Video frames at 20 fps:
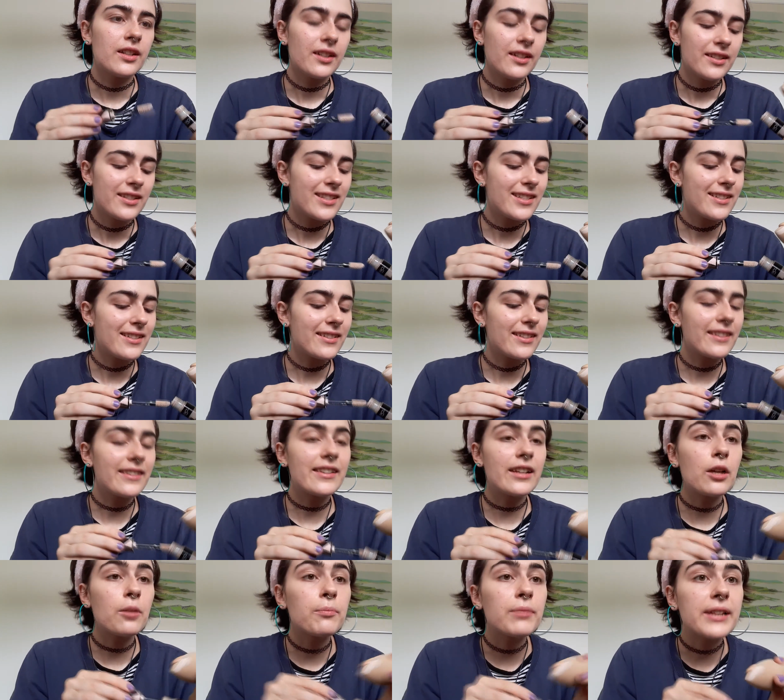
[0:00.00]
So that
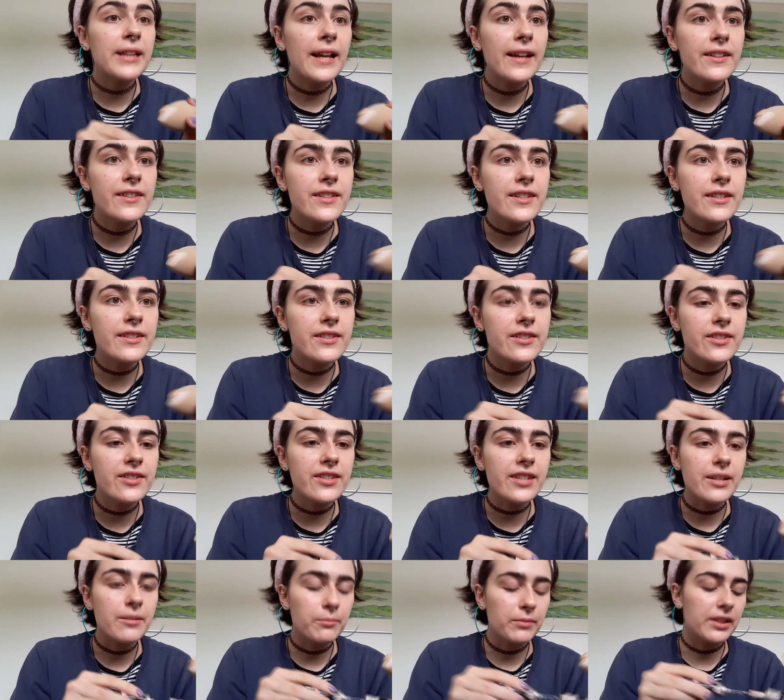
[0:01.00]
they'll blend in
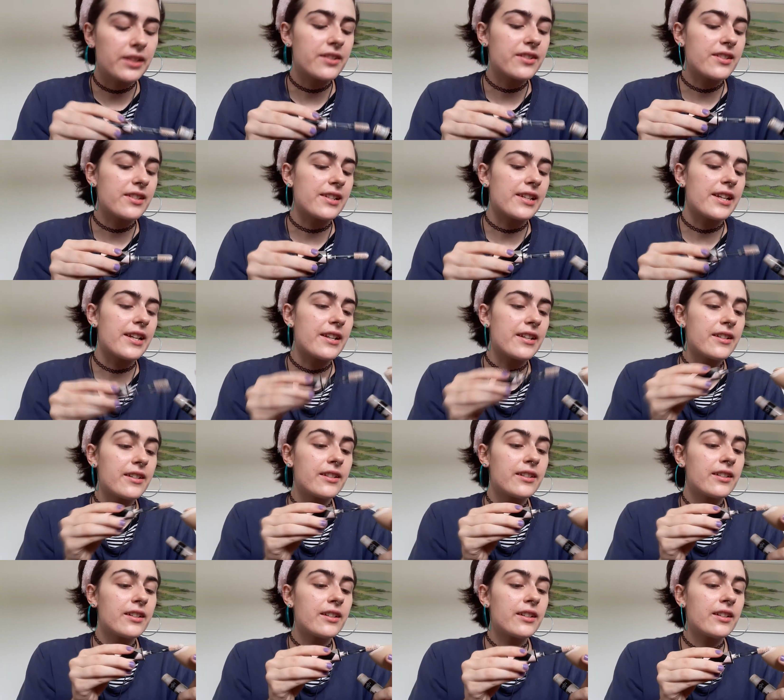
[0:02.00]
seamlessly
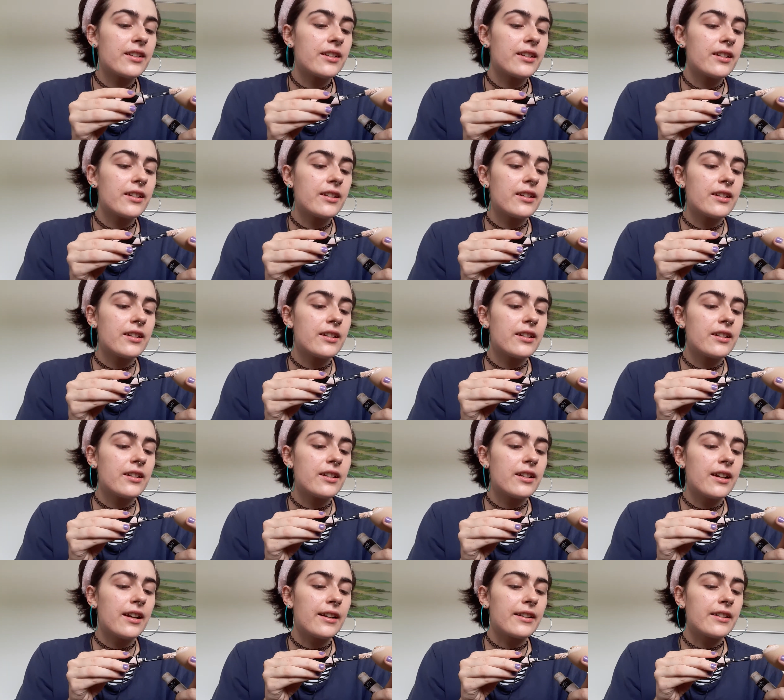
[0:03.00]

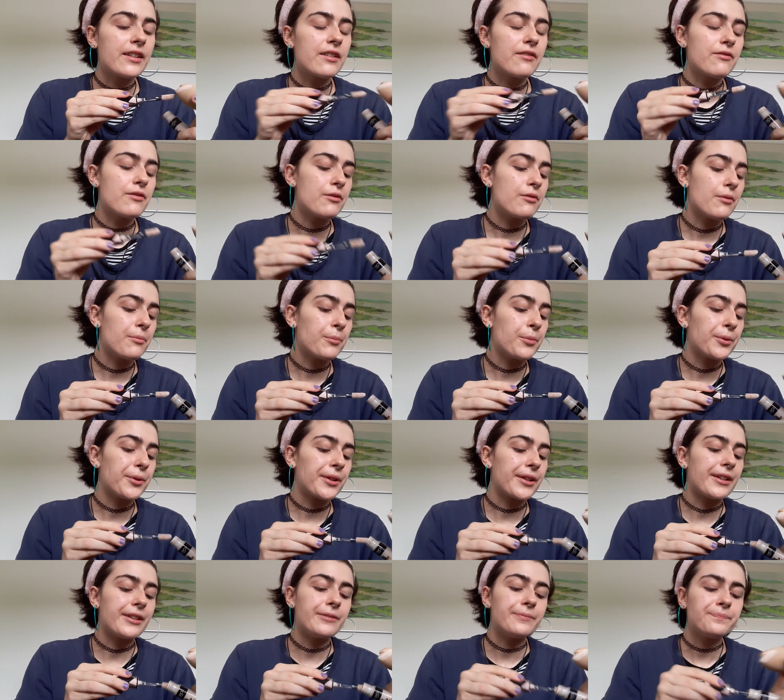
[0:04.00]
and give you a
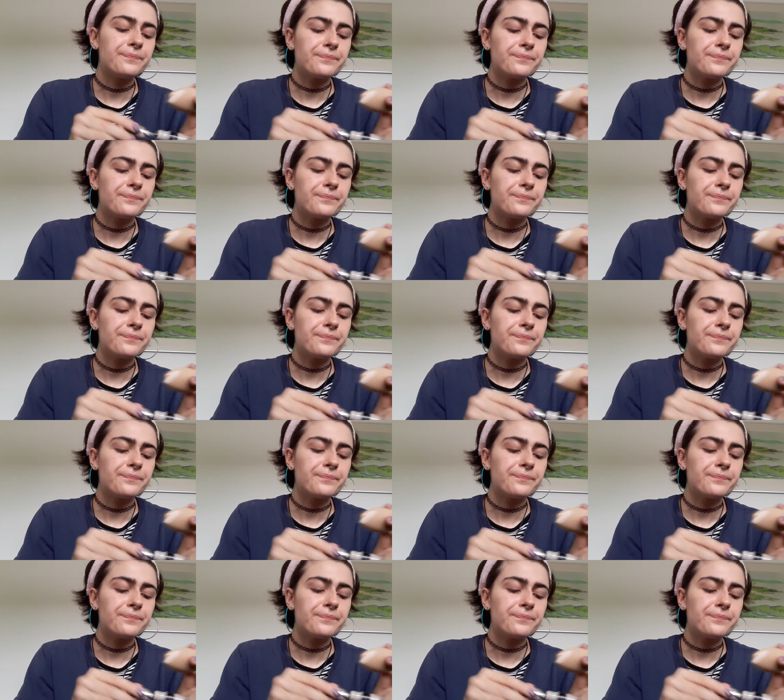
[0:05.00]
more